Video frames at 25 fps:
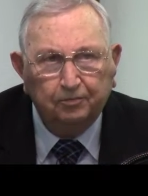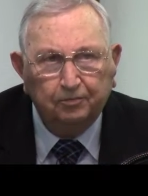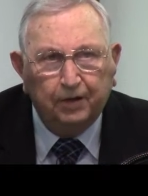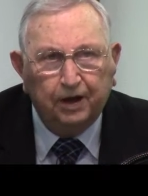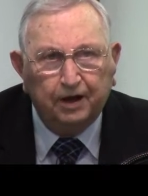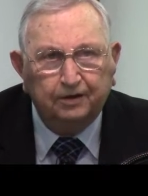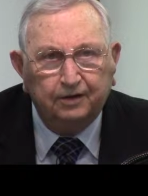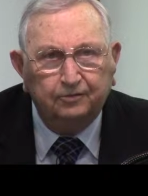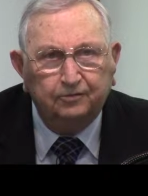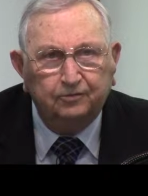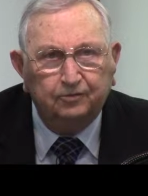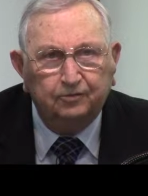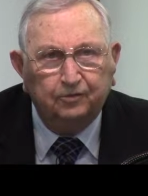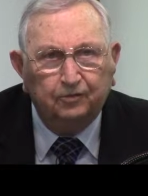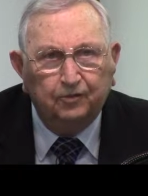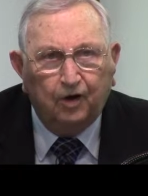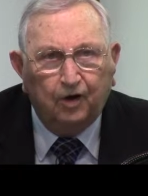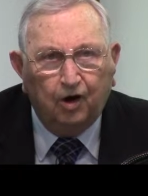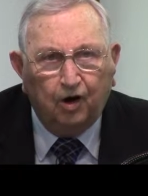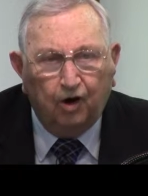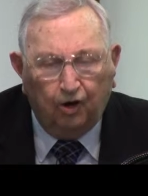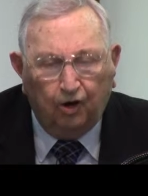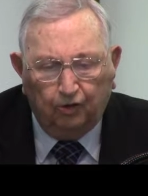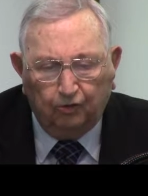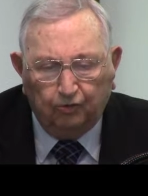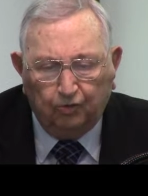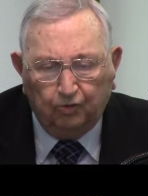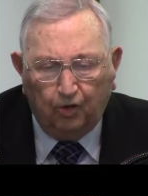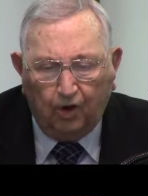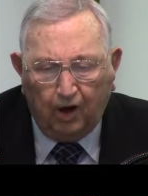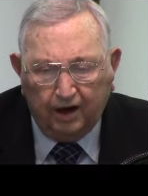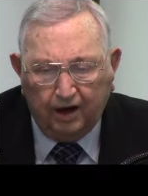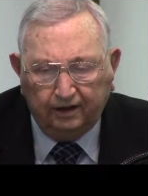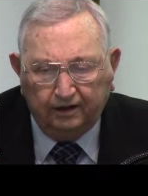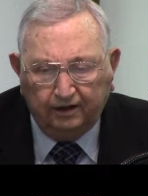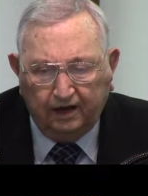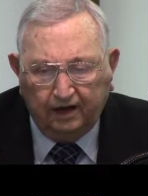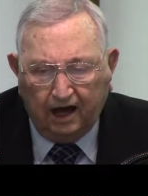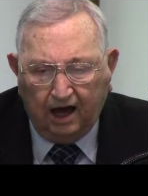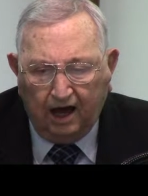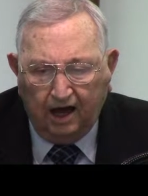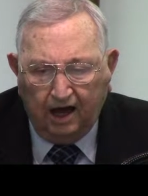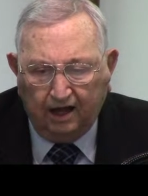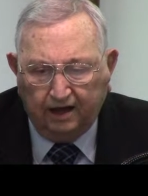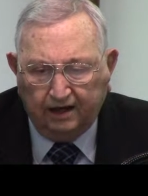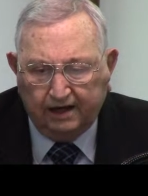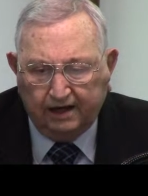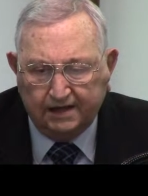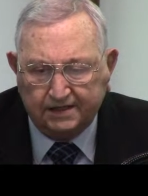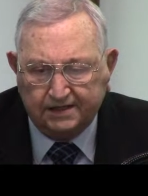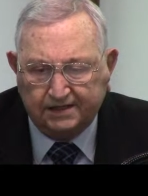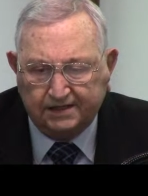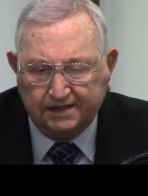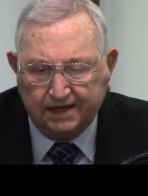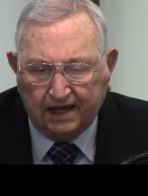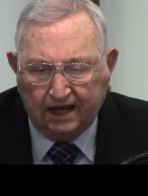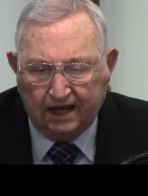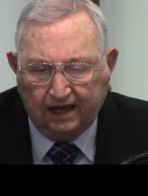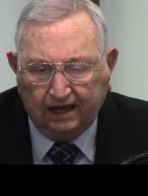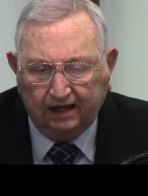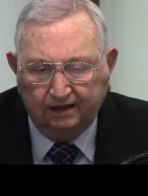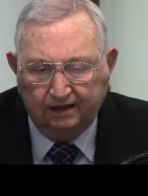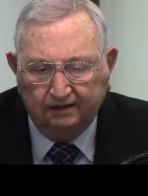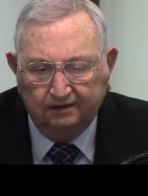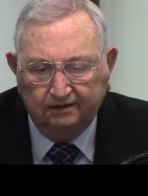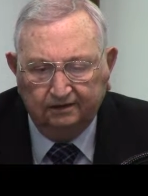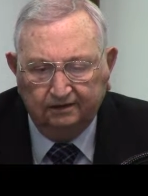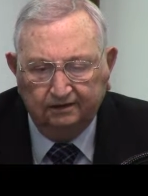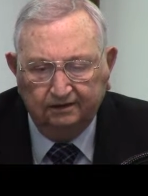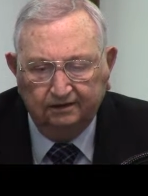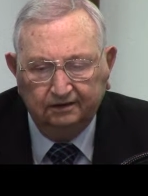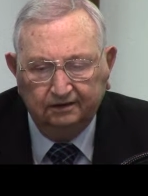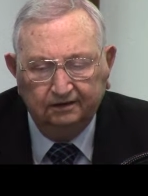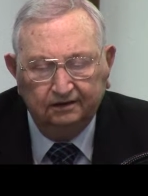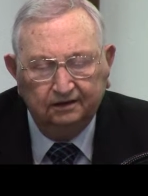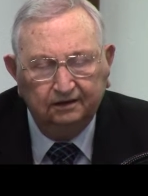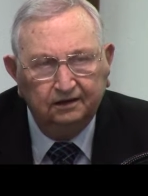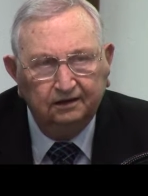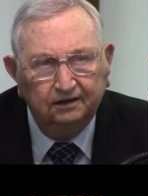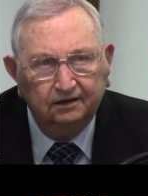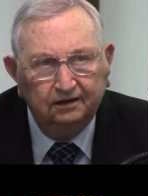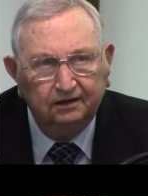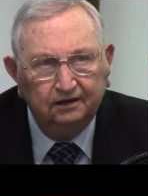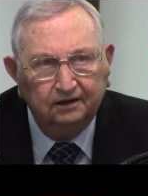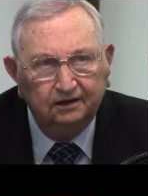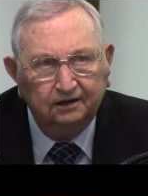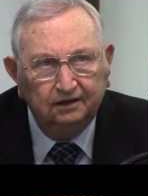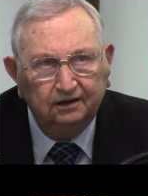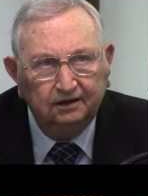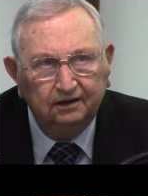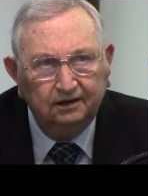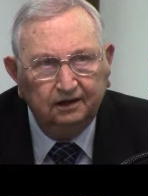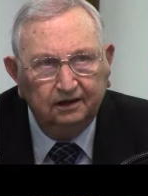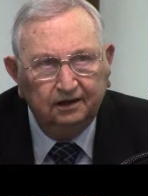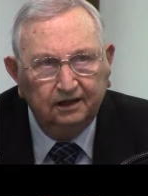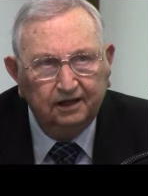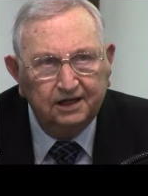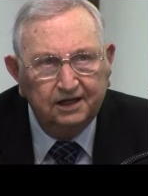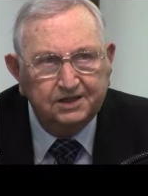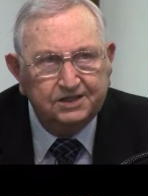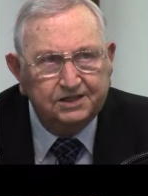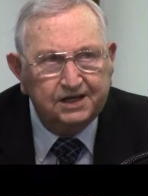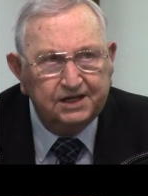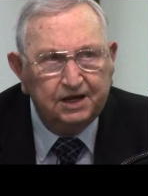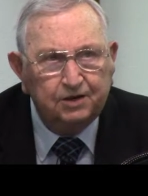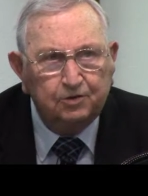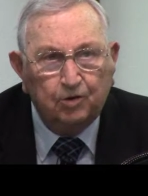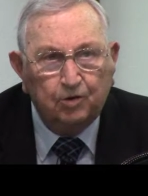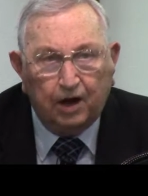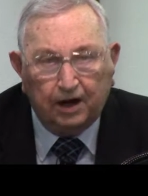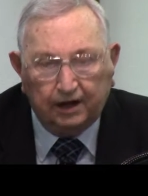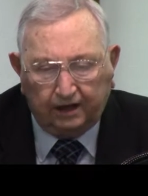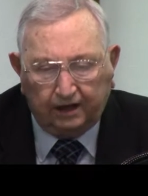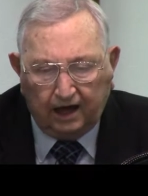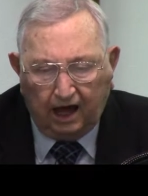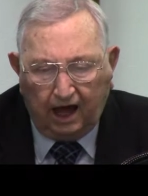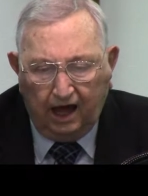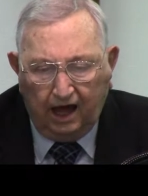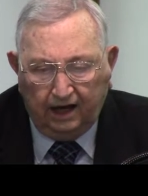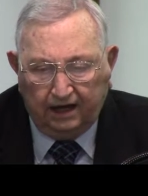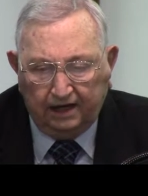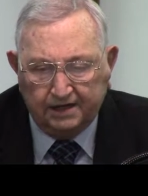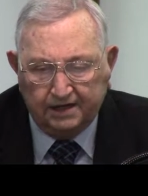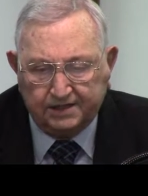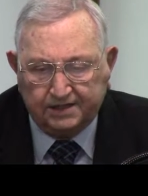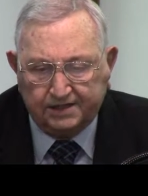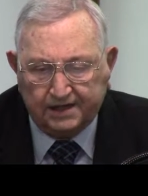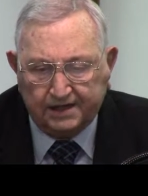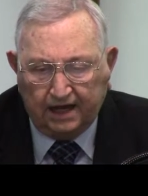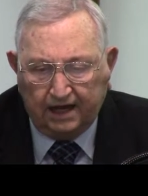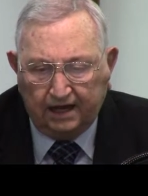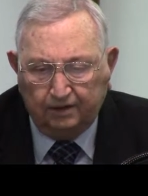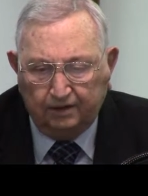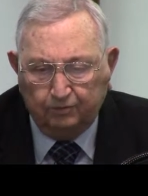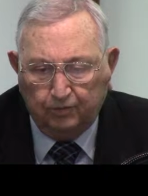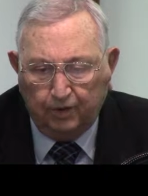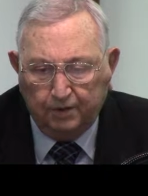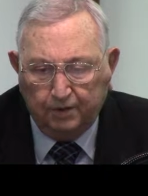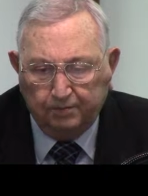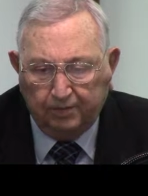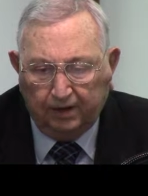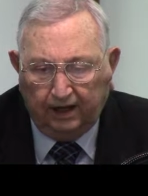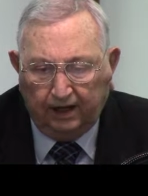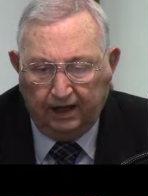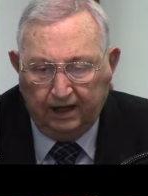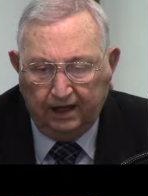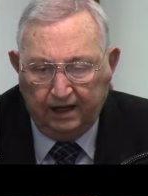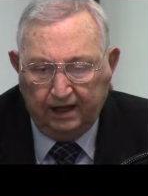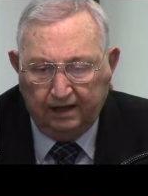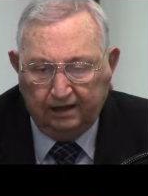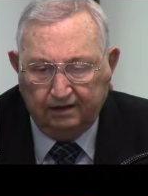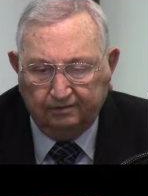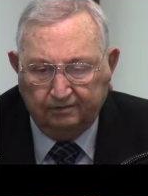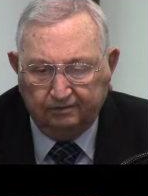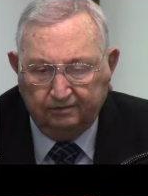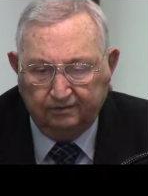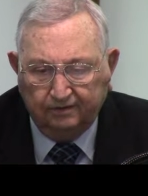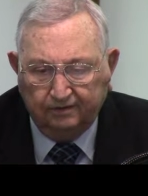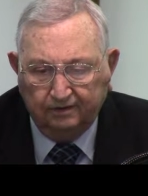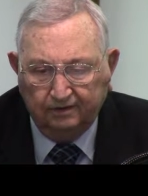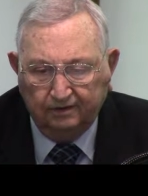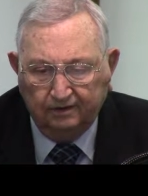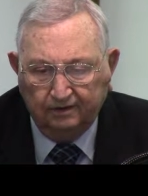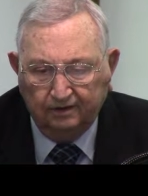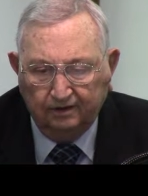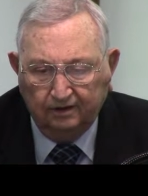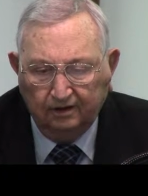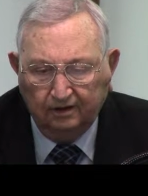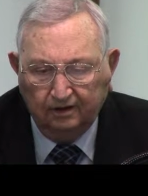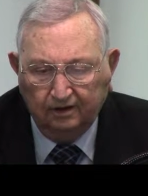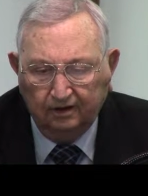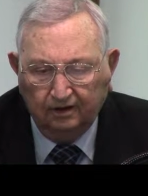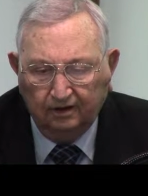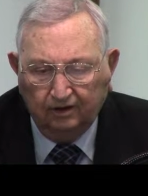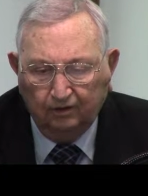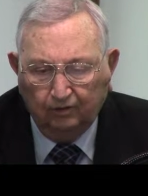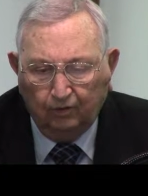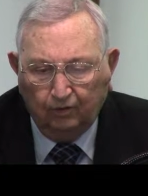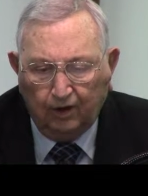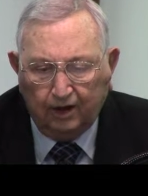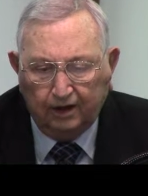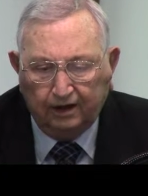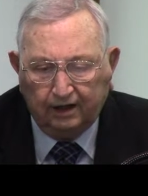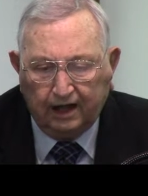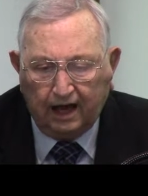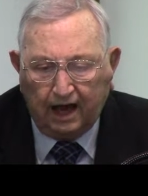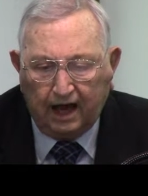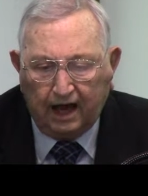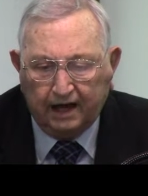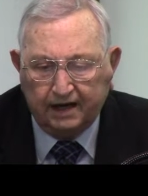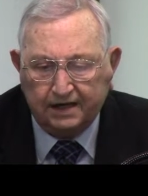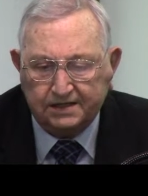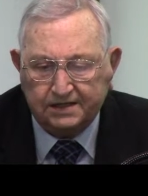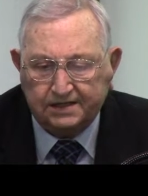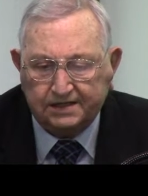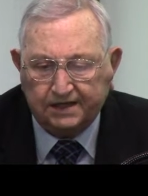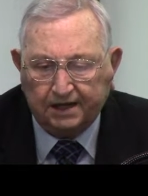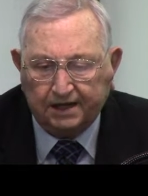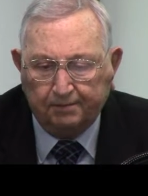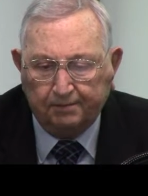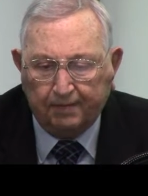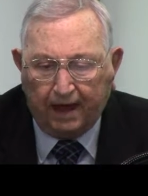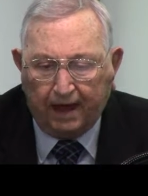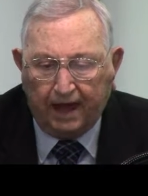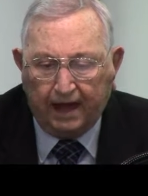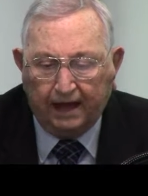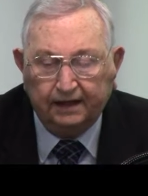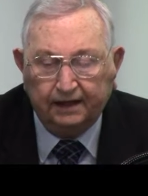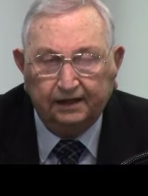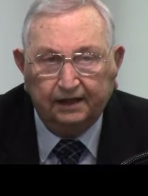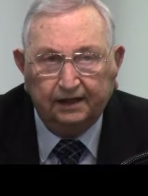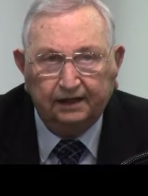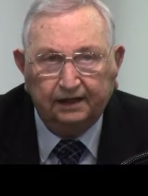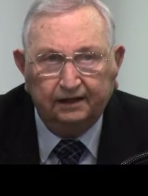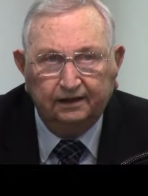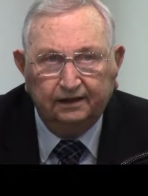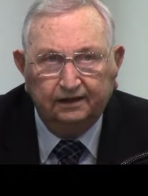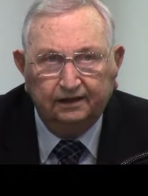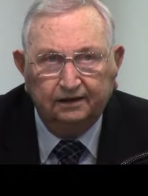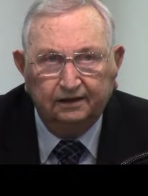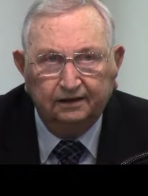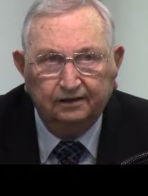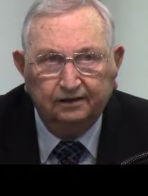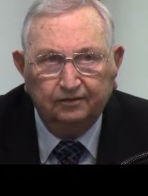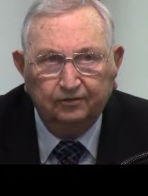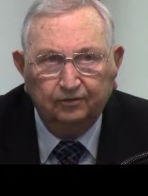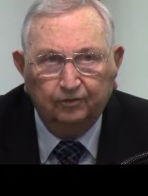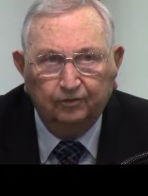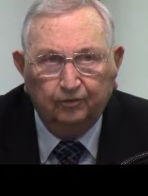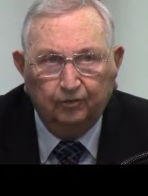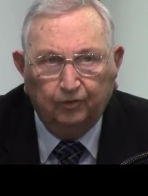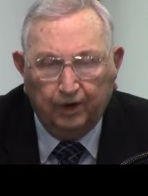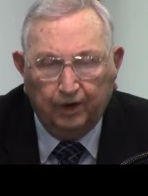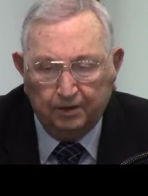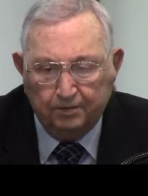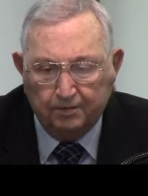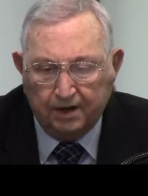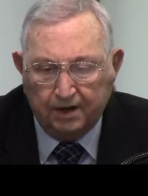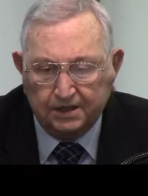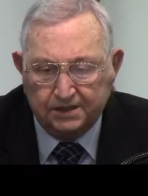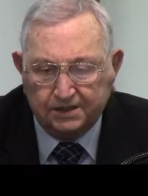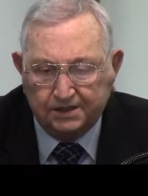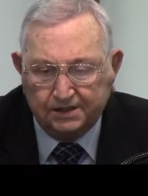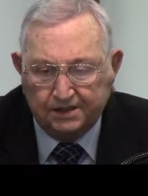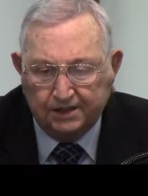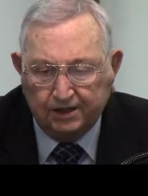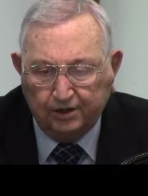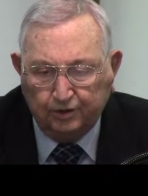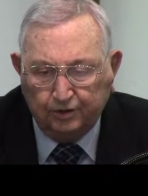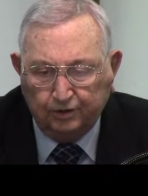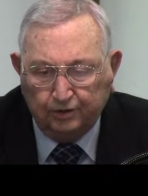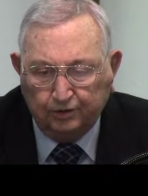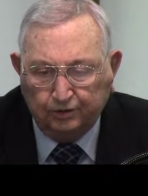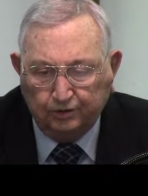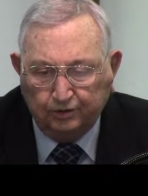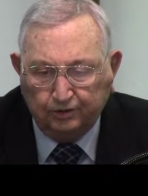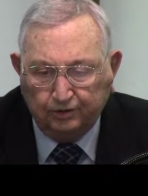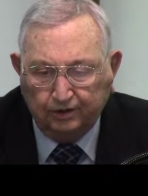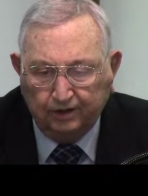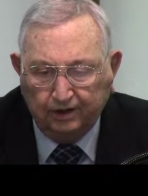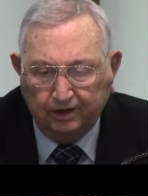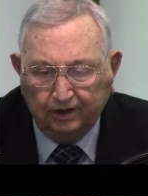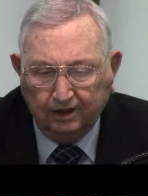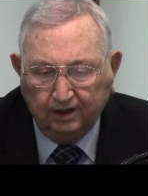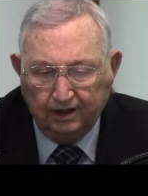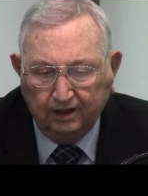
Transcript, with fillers: but on what God has said. You see, what God has said, we believe. What God has commanded, we must do.